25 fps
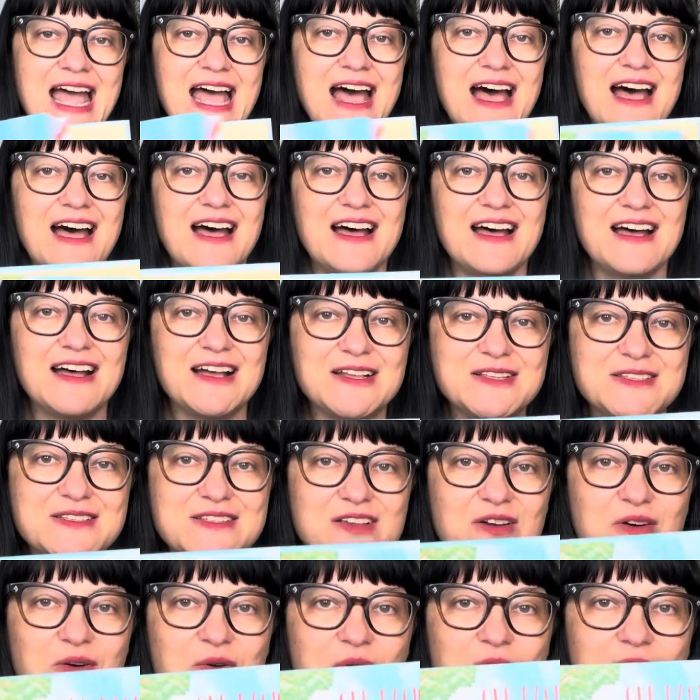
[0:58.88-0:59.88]
Uh,
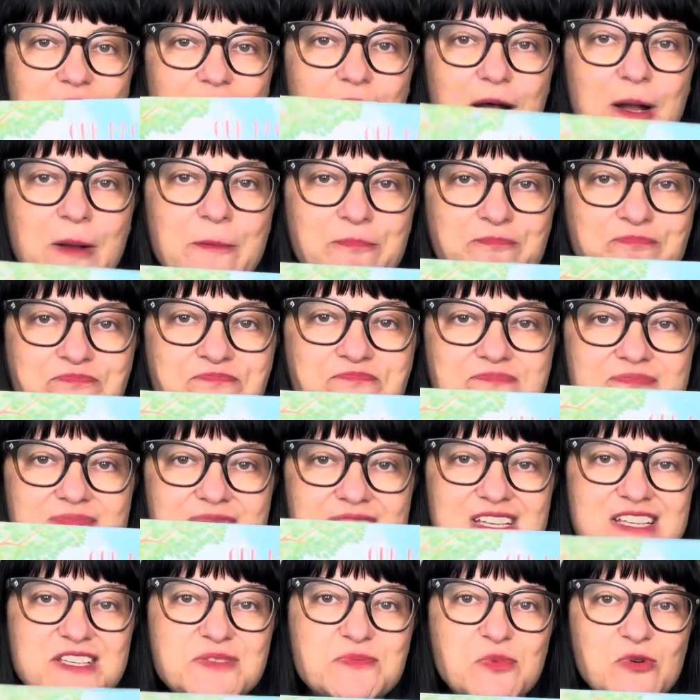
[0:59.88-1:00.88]
so um,
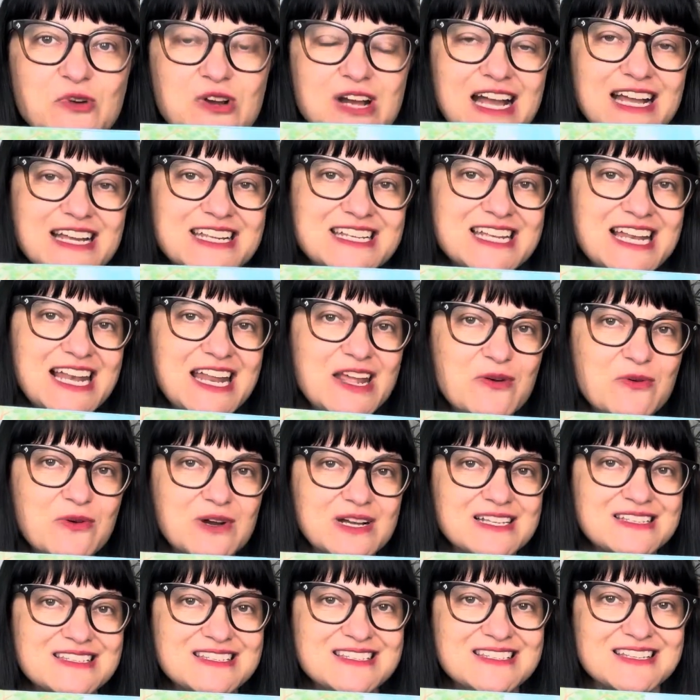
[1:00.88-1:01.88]
this book actually
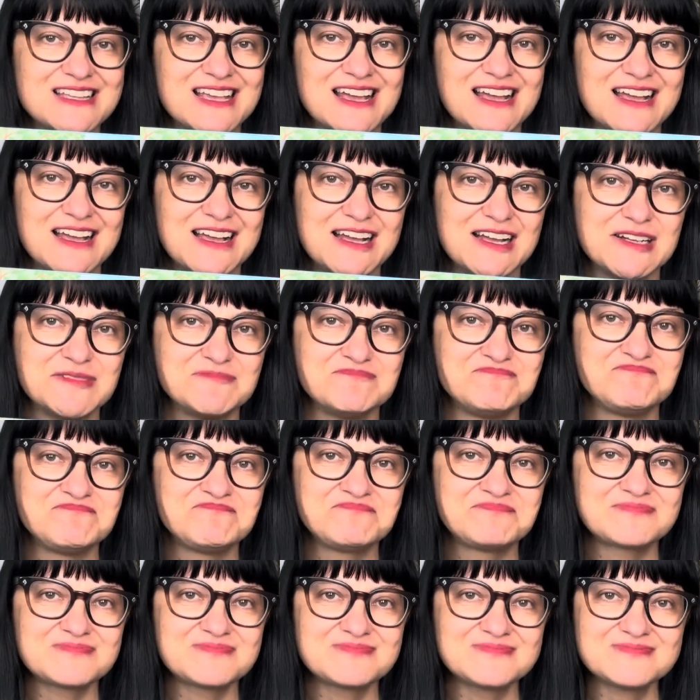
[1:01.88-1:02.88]
was um,
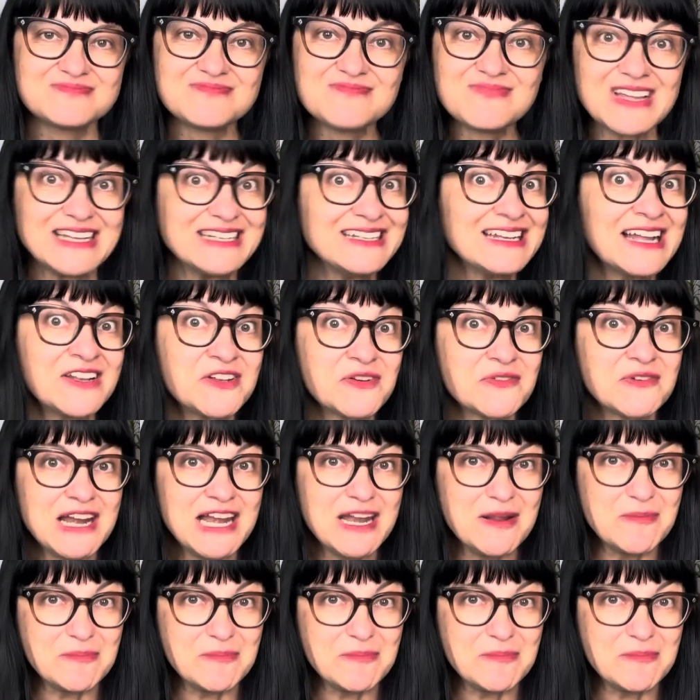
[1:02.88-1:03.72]
not really